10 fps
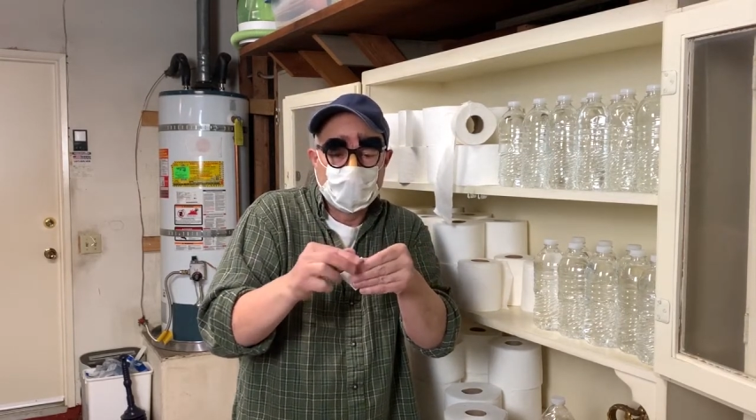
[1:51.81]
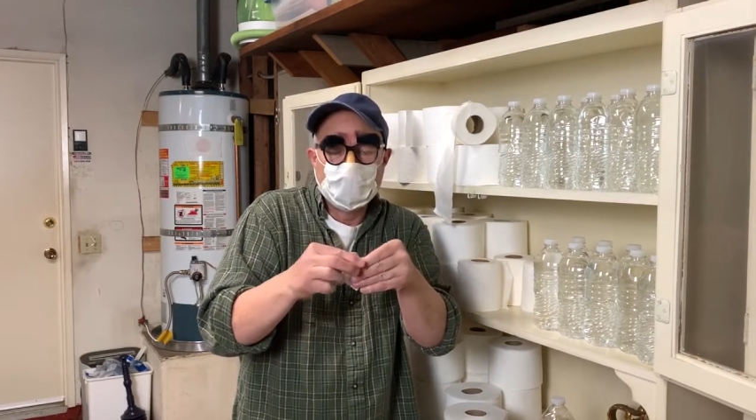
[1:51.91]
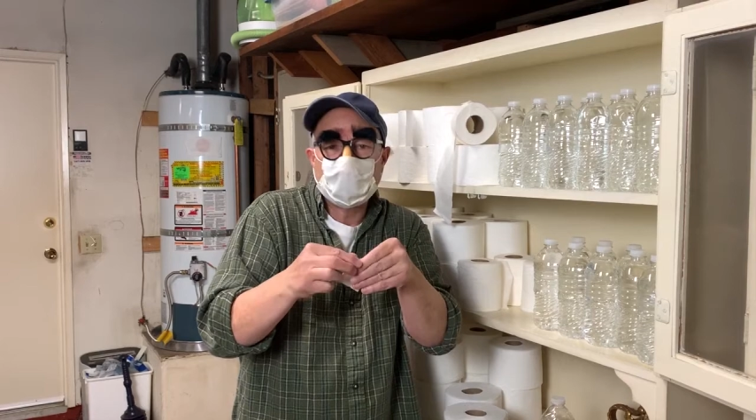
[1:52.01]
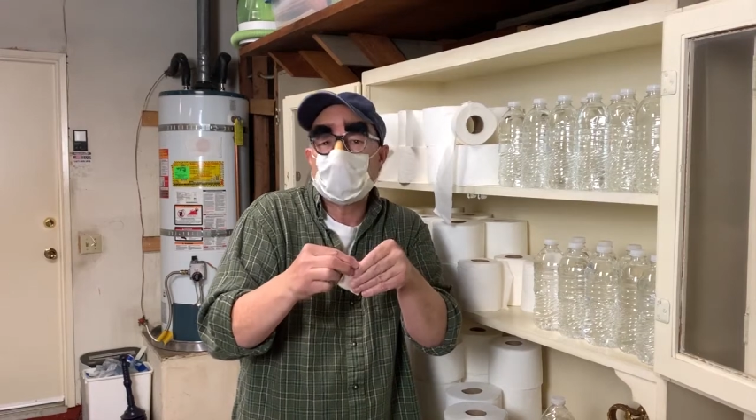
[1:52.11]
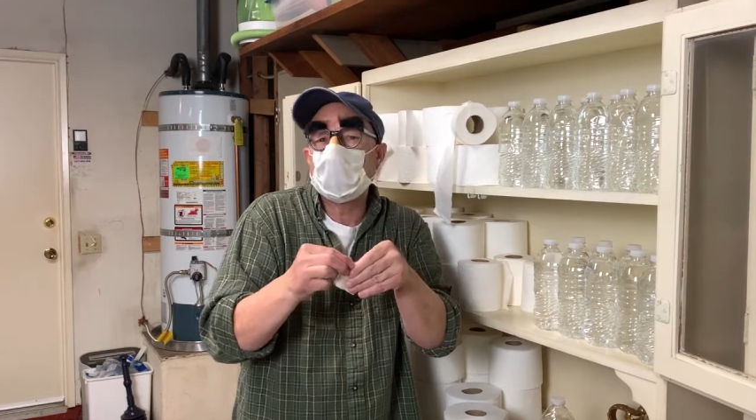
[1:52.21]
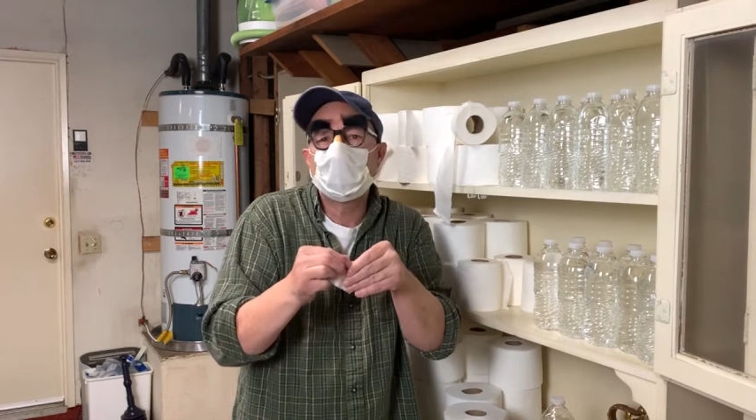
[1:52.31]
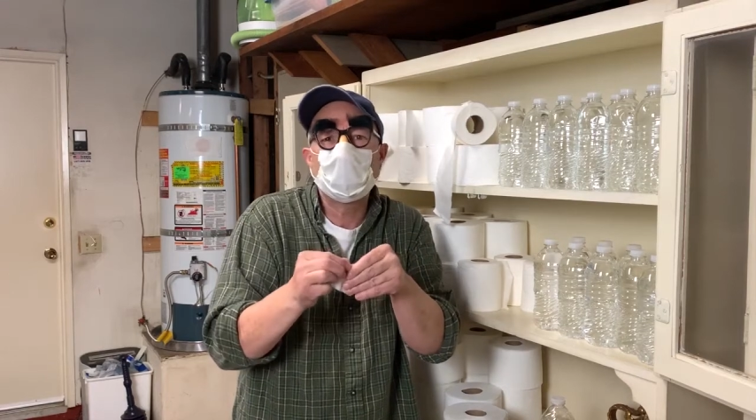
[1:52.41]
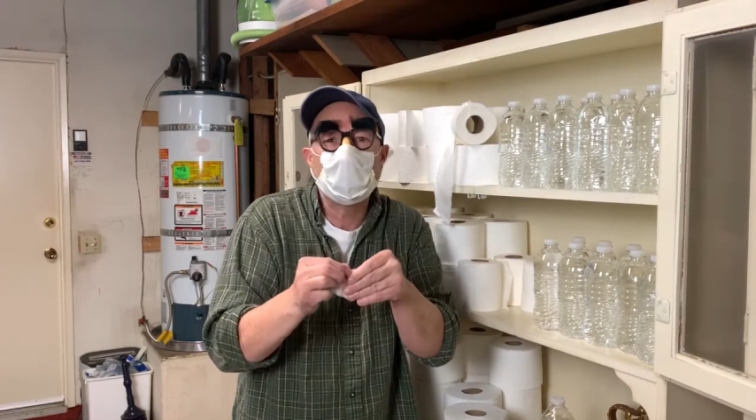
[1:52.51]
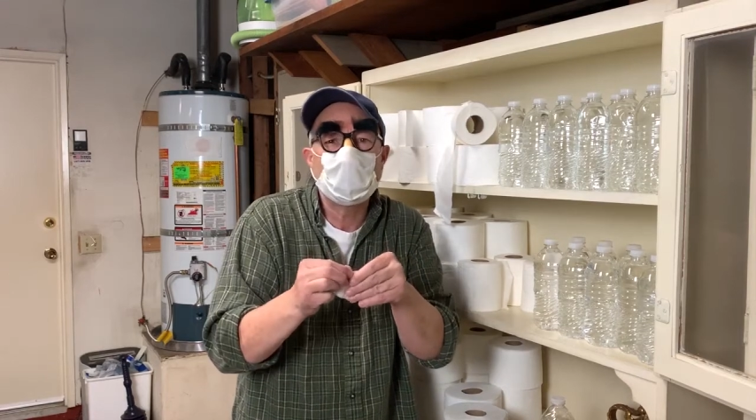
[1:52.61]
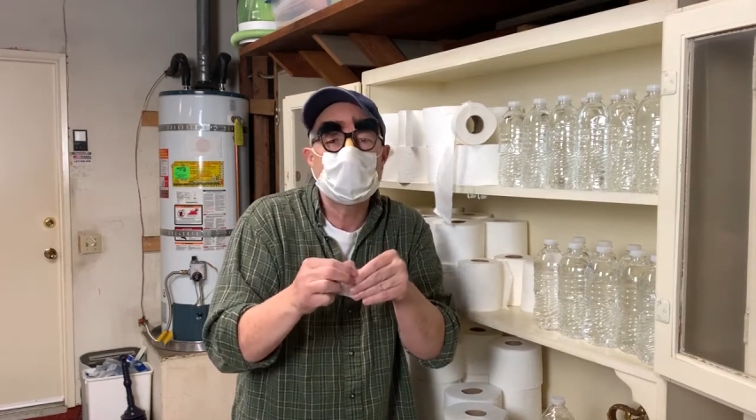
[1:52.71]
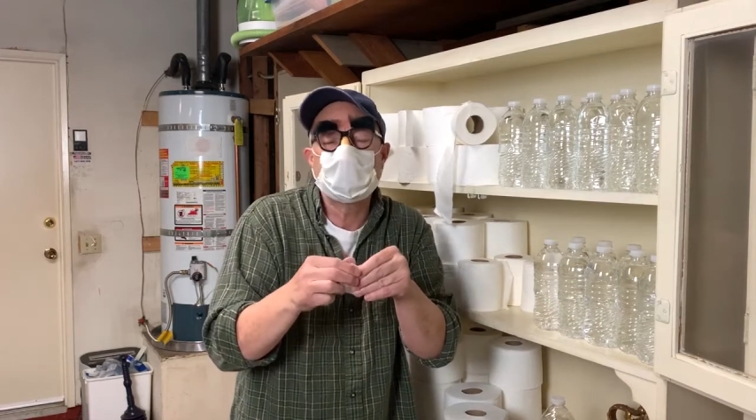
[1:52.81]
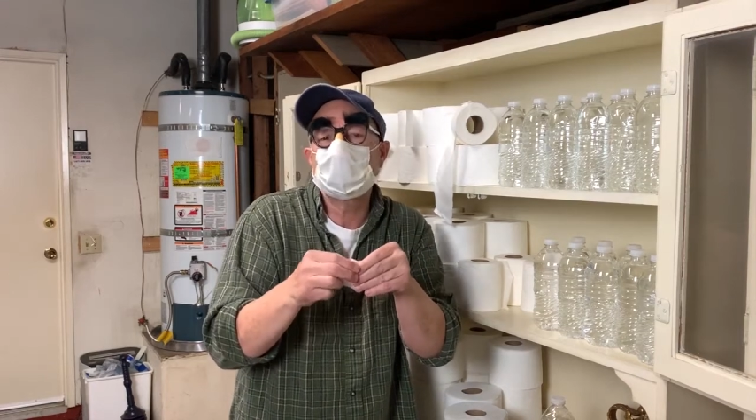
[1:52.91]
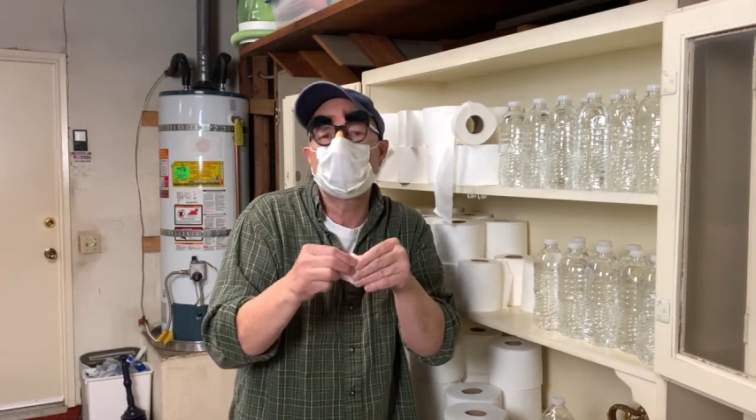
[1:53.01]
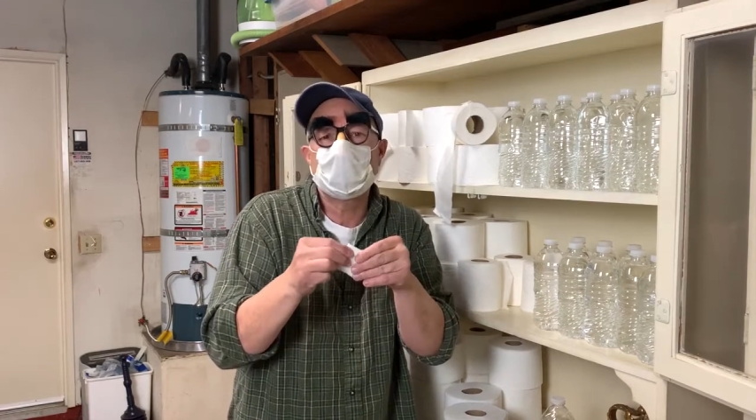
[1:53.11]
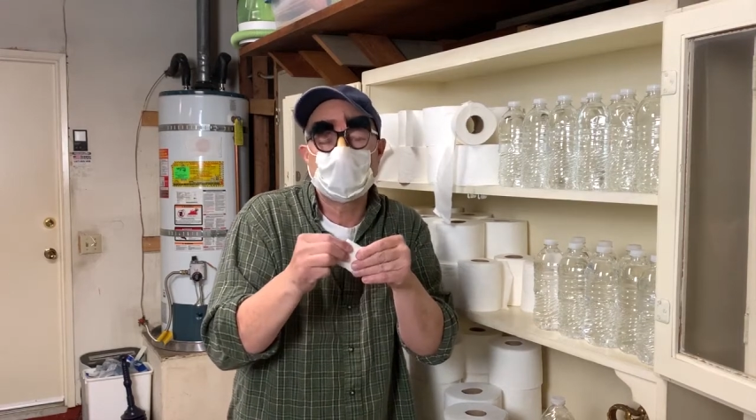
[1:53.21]
Be careful, because it's
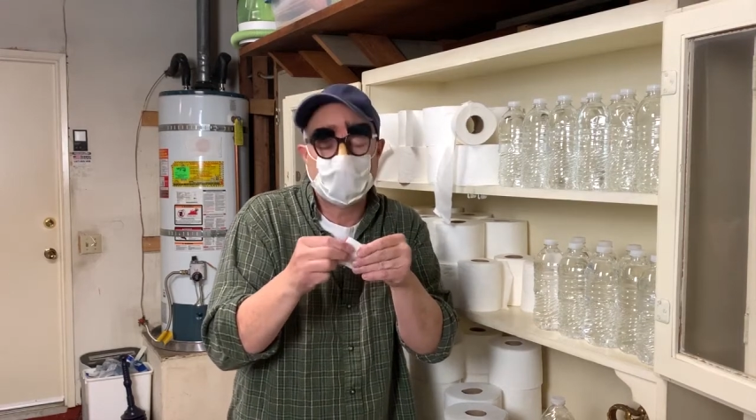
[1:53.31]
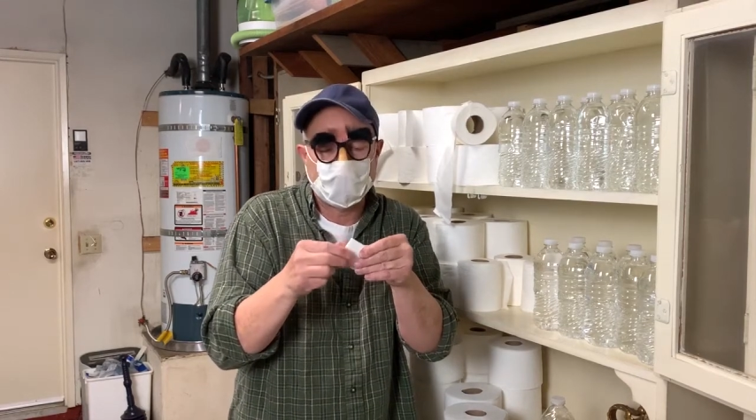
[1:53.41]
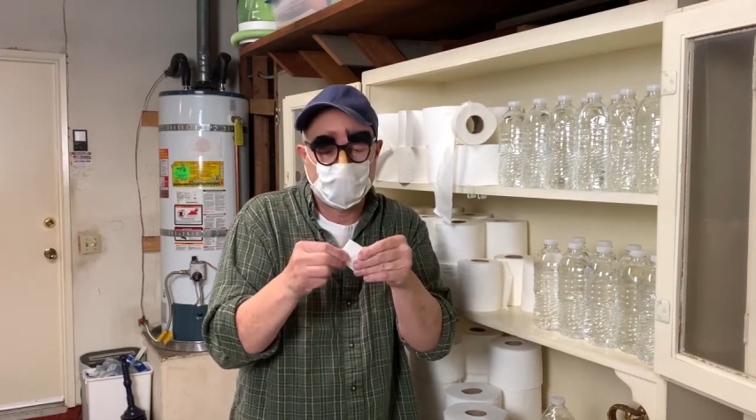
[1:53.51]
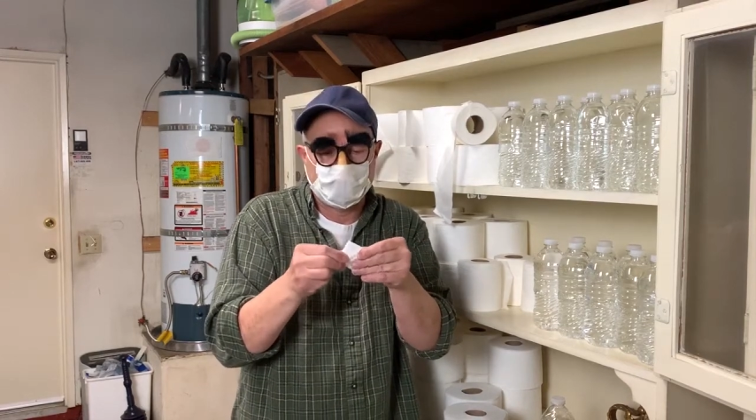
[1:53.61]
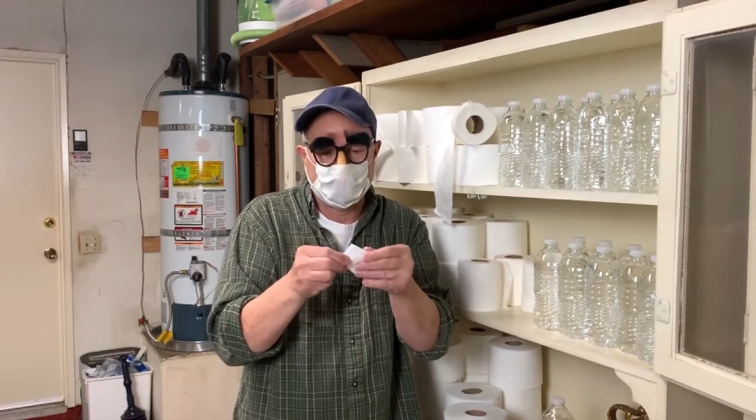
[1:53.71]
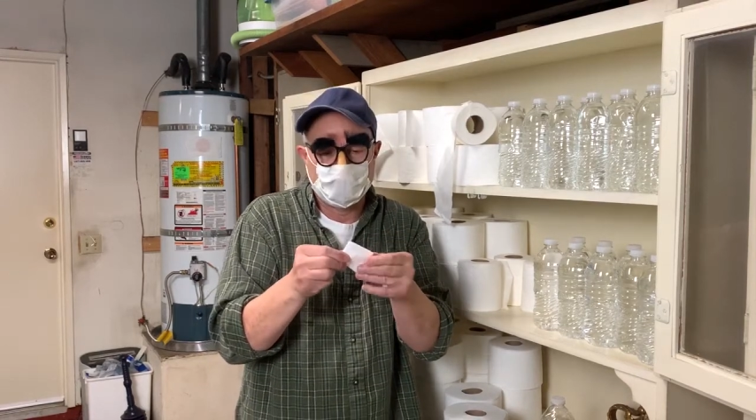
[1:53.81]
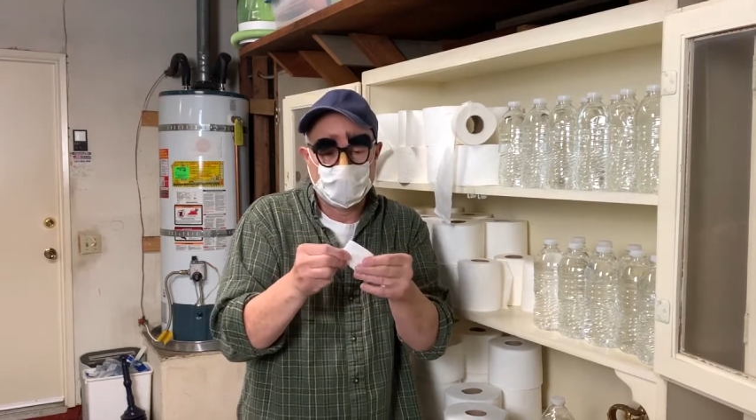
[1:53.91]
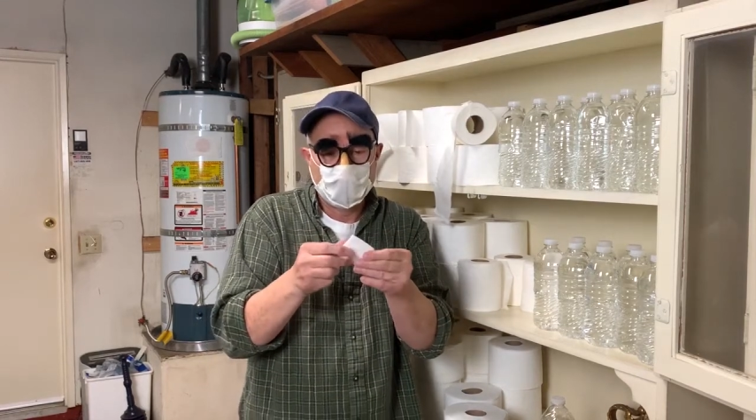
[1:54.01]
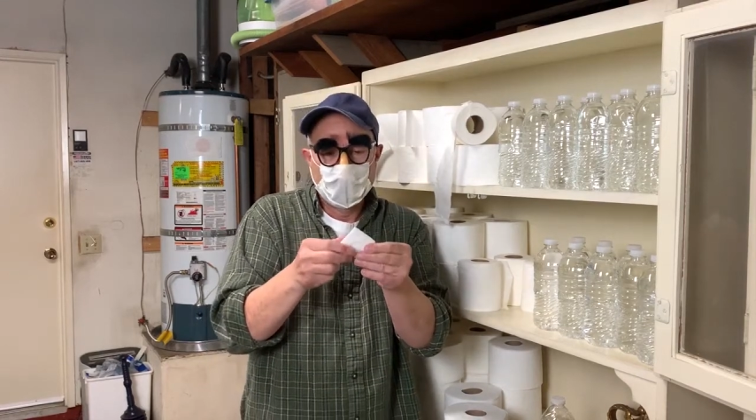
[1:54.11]
most delicate.